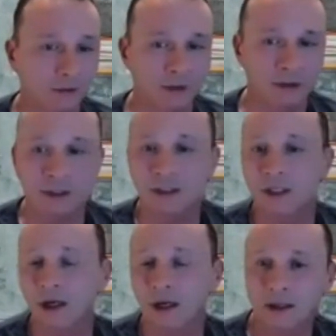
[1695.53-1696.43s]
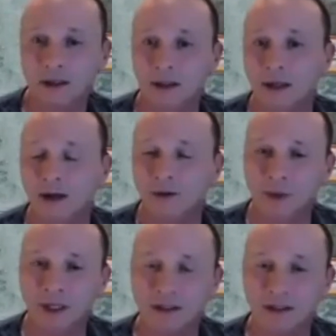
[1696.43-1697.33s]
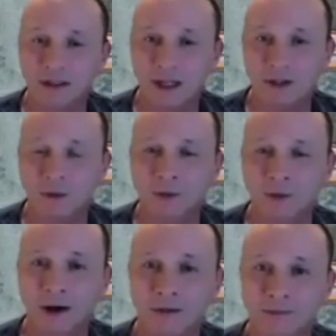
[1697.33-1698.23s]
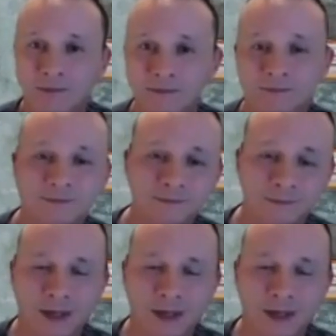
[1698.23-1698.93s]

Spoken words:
I look forward to seeing everybody at the next webinar.